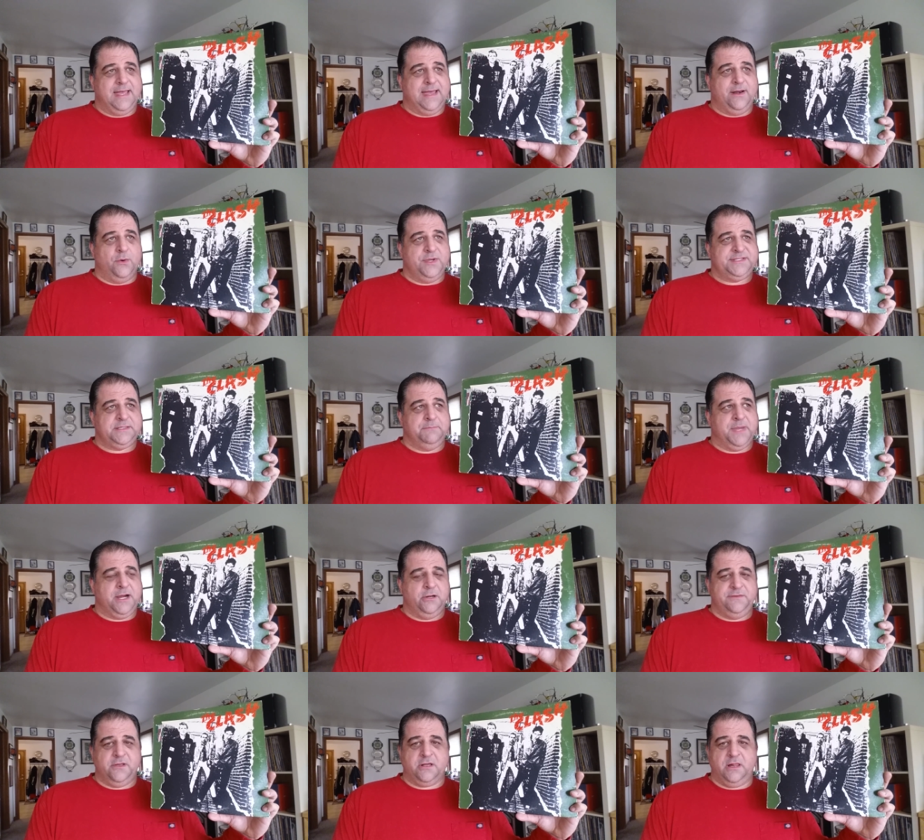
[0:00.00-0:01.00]
I'd always
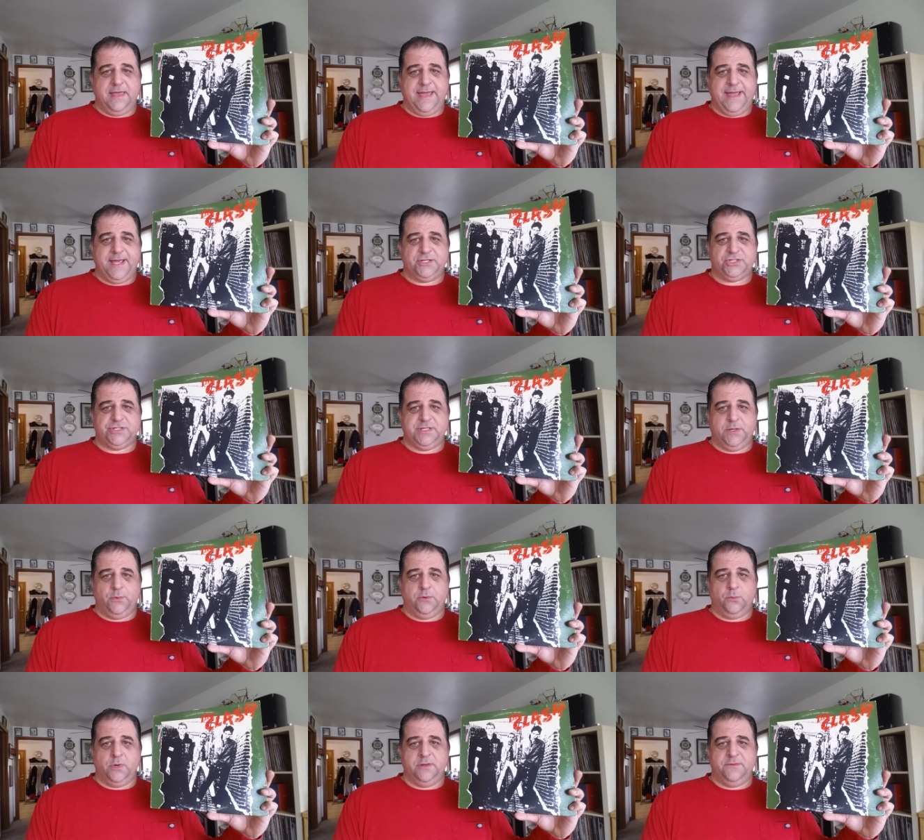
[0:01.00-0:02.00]
admired the Clash. They
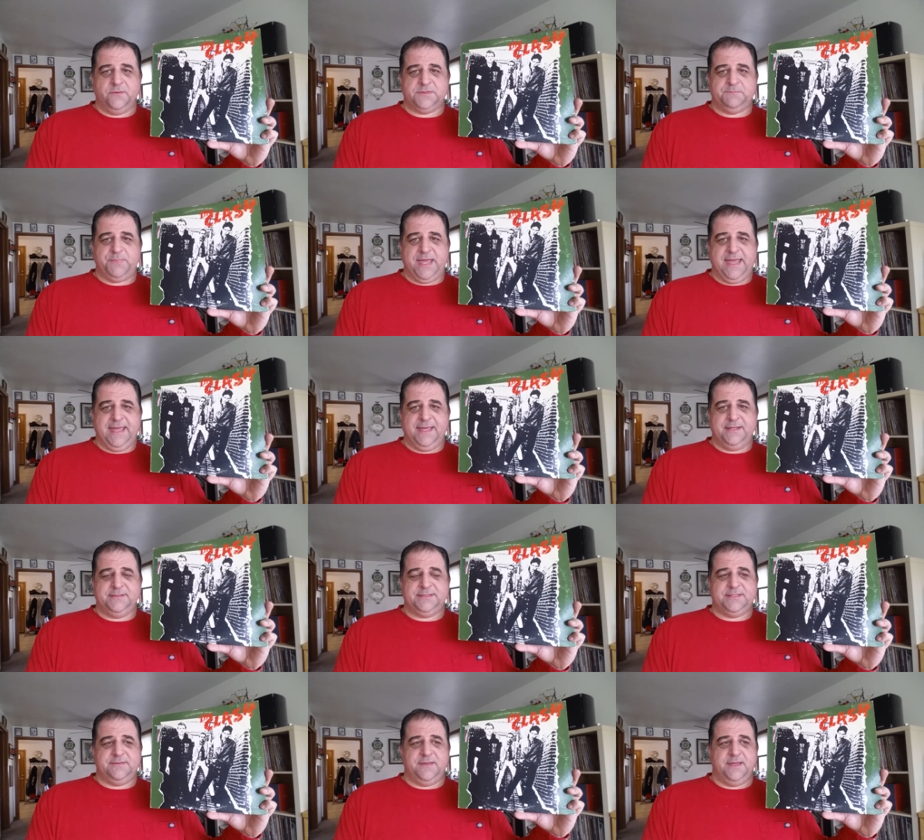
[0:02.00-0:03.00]
were one of those
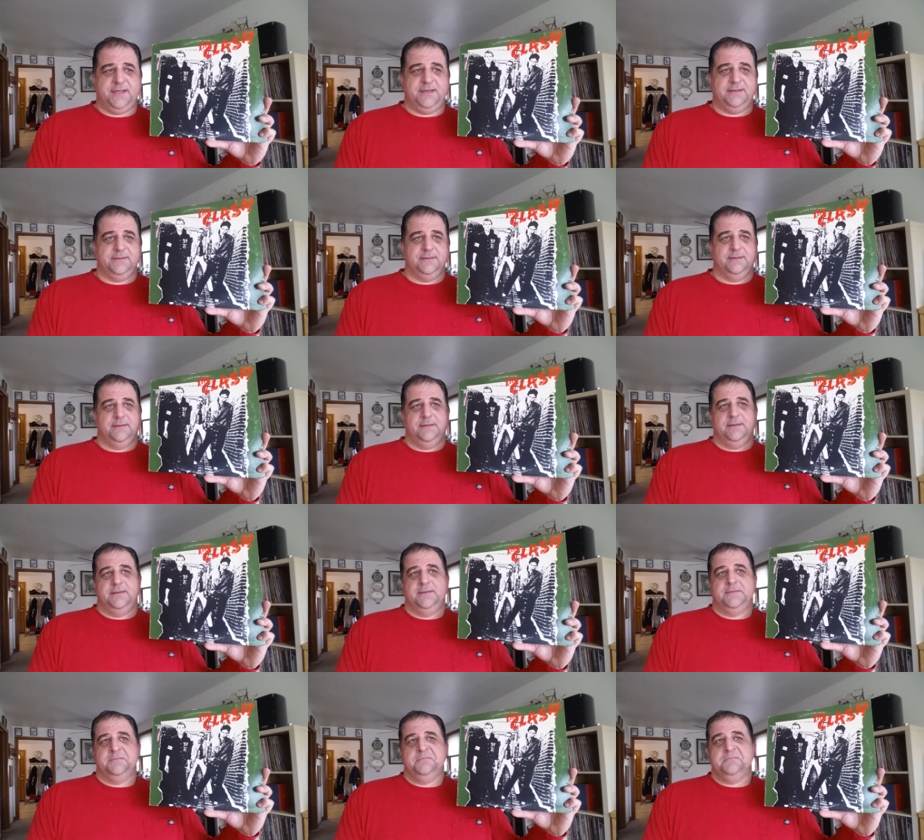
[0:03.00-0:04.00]
bands that
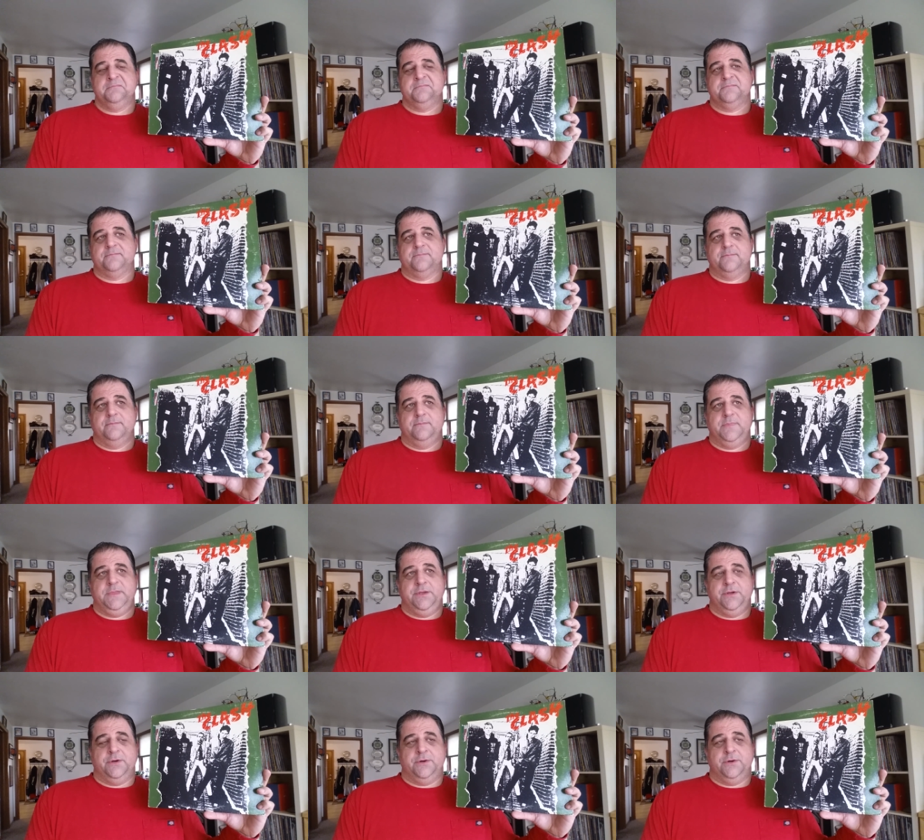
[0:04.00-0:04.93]
you